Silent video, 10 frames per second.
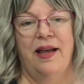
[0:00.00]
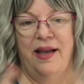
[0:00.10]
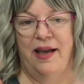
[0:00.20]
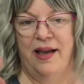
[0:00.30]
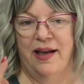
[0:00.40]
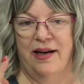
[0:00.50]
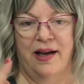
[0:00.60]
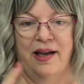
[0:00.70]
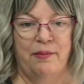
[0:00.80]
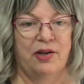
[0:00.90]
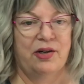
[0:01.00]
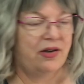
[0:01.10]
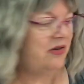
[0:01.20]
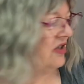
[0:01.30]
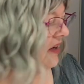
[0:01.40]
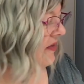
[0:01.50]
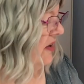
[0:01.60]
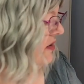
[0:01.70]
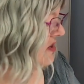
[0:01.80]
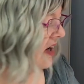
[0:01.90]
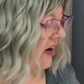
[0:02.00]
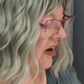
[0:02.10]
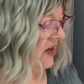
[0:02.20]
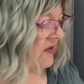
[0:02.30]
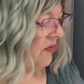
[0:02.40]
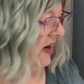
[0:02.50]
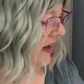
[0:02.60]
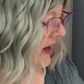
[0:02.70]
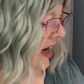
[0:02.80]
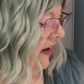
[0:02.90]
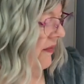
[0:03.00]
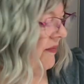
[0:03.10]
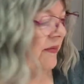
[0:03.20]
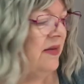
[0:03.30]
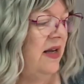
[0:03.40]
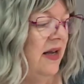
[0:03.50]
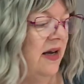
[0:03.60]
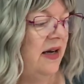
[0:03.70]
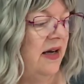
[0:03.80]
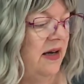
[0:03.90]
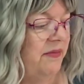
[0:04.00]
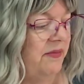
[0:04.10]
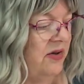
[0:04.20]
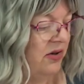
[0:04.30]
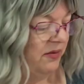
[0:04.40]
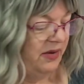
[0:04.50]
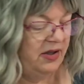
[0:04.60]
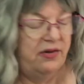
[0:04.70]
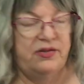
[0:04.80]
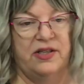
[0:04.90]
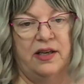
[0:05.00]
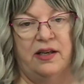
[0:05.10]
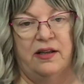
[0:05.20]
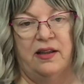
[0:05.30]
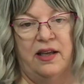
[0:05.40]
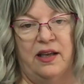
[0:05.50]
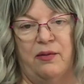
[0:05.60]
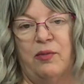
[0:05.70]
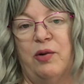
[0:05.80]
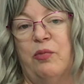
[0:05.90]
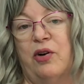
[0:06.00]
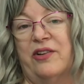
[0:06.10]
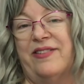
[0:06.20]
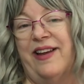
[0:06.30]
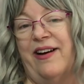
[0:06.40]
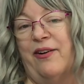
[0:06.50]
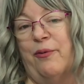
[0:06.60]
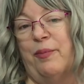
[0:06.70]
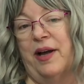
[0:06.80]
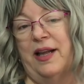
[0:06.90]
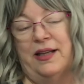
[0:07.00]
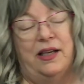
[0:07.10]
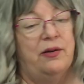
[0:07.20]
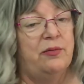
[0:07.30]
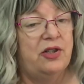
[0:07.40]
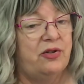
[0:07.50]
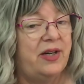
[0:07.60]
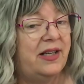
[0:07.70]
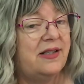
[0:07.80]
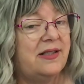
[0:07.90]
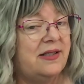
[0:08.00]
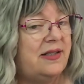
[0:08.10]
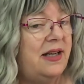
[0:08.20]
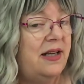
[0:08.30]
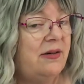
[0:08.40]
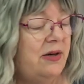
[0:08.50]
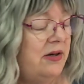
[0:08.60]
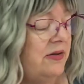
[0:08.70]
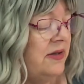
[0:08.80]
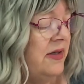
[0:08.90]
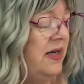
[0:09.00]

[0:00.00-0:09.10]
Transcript: And I'm going to go shuffle those cards right now. I'm going to be using the One World Tarot by Lena Rodriguez and Sienna Rose.